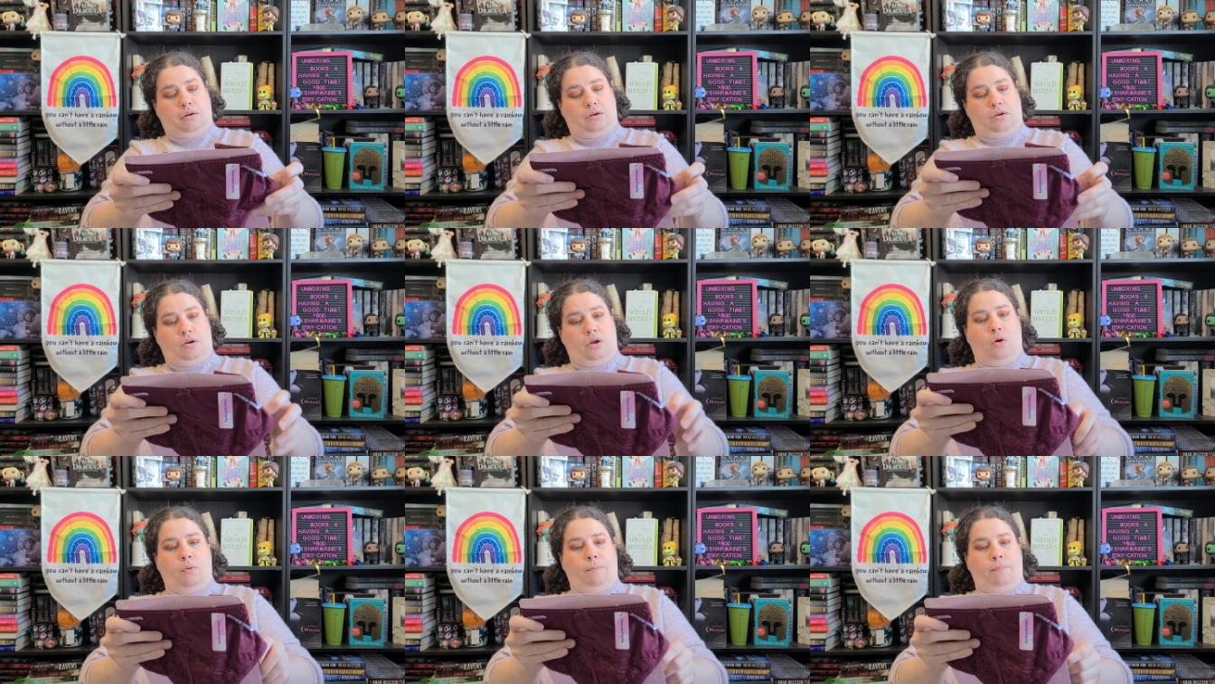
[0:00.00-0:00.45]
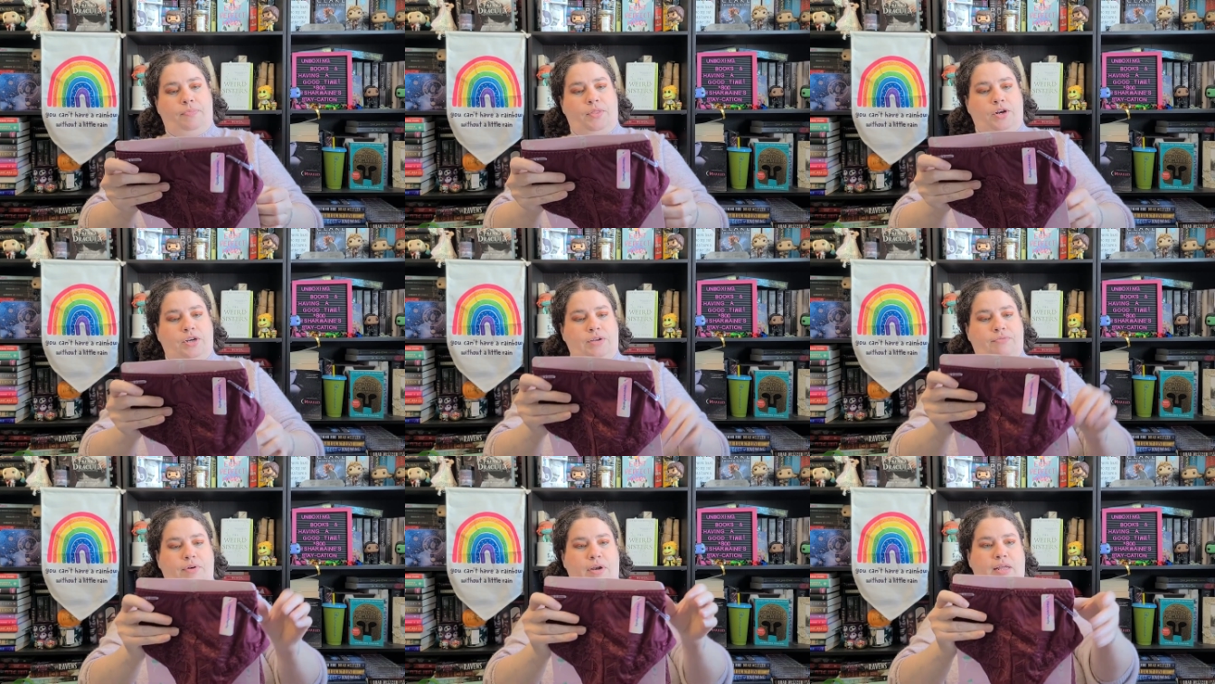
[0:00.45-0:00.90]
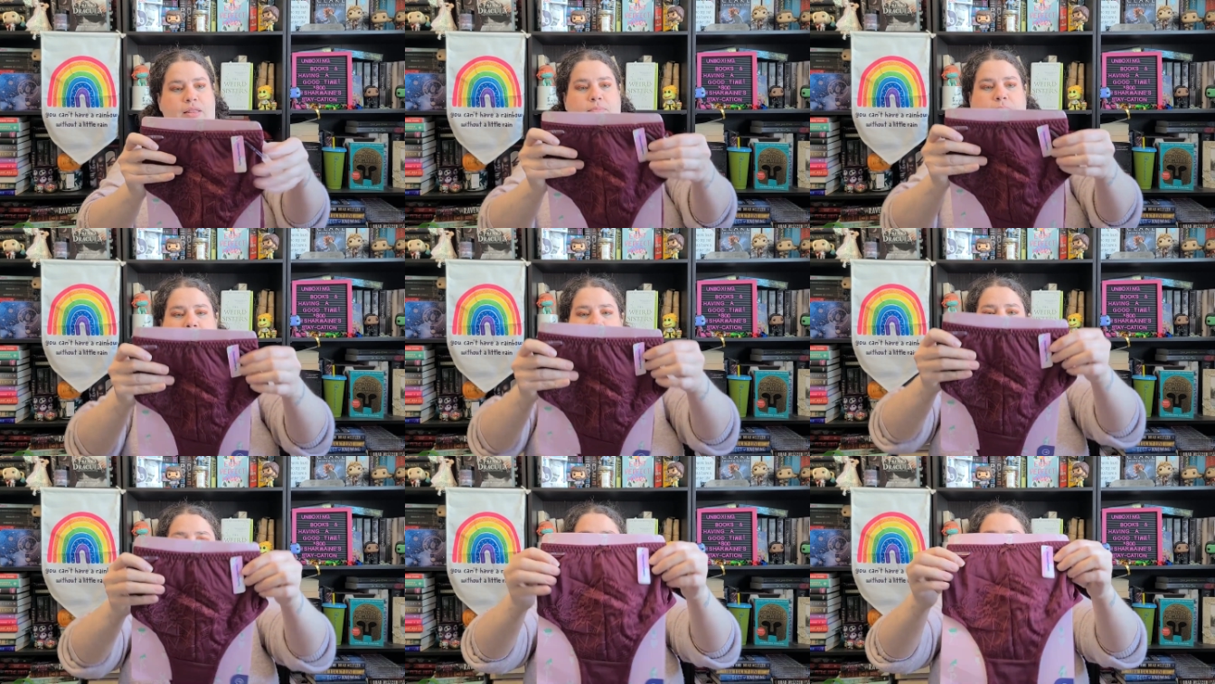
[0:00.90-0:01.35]
Nope, they're different in the
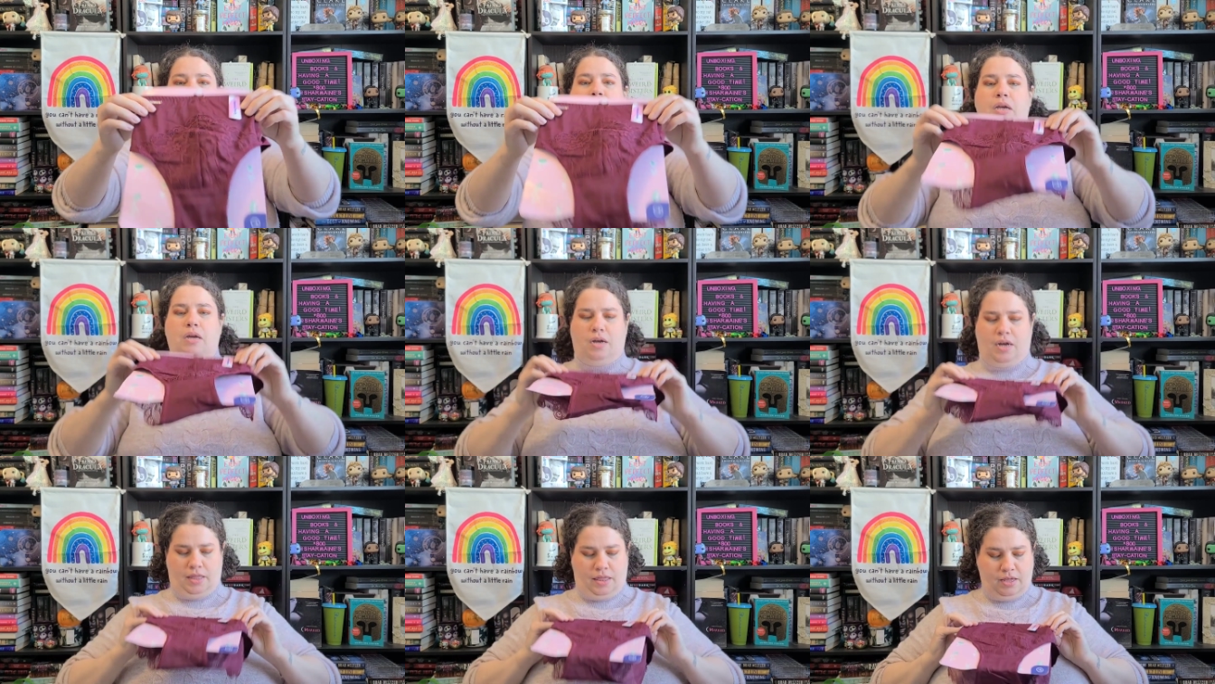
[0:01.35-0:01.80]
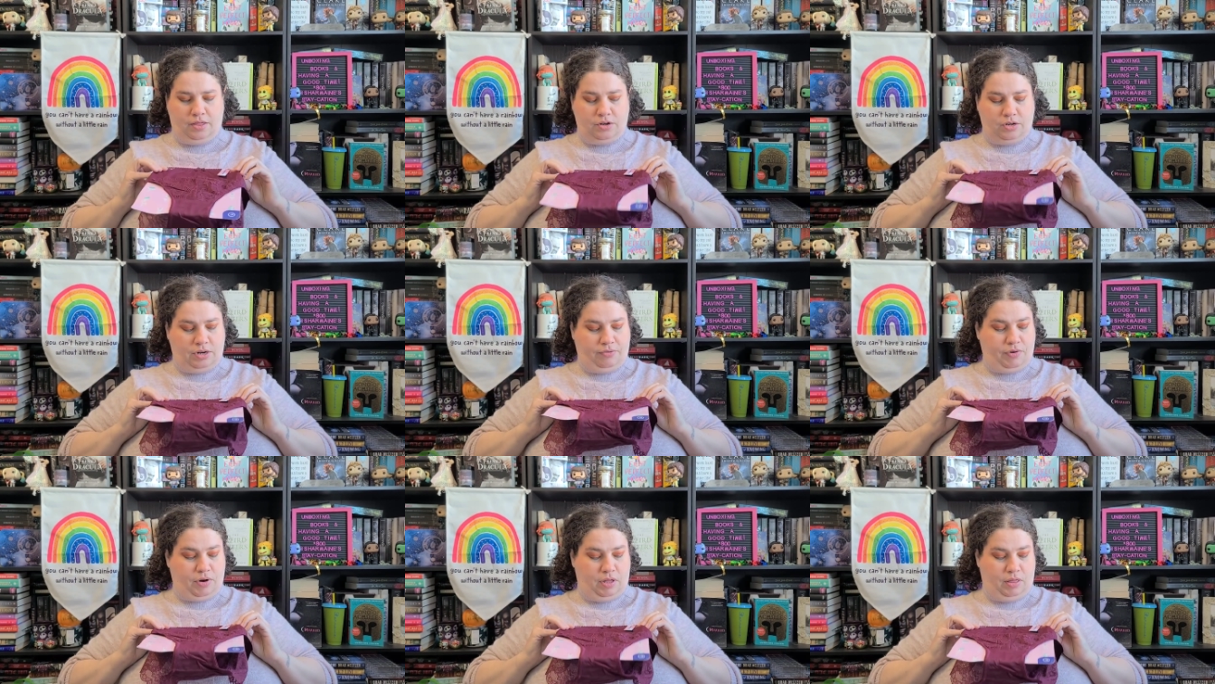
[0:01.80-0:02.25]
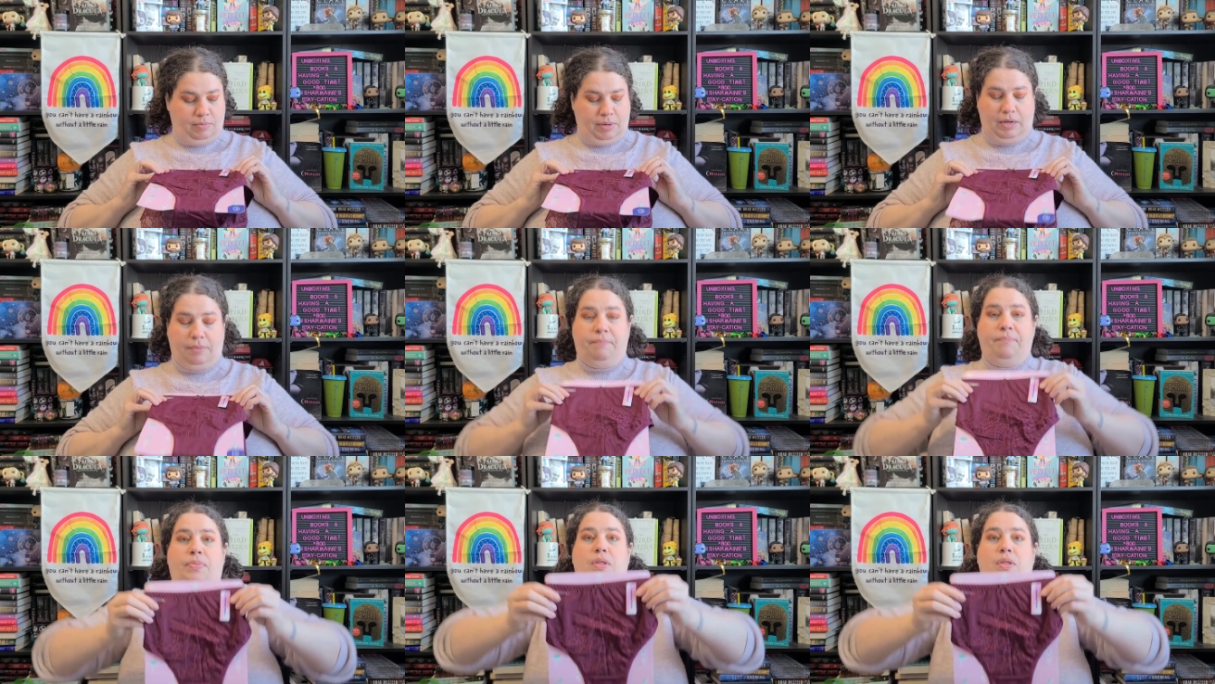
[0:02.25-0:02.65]
butt. I think they're different in the butt.